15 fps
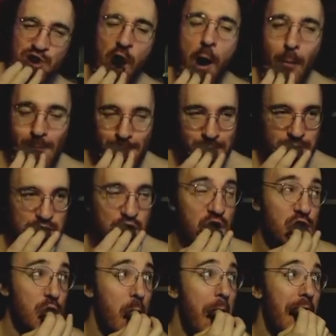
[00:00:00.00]
So,
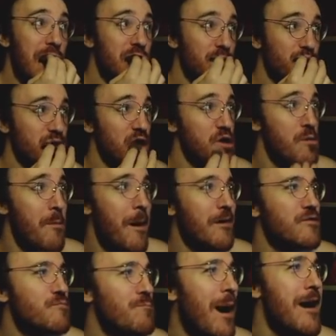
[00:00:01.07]
this is
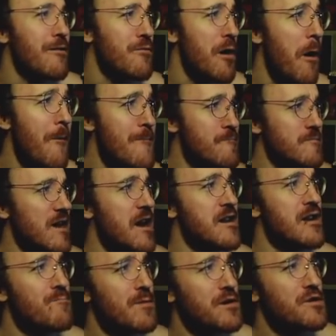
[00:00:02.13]
my Spyro
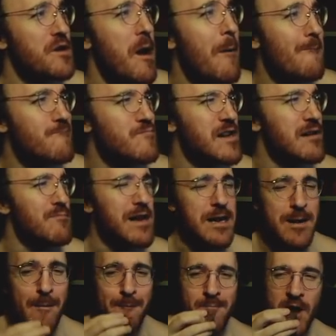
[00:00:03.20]
80%
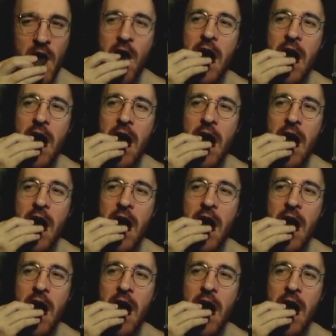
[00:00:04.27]
PB.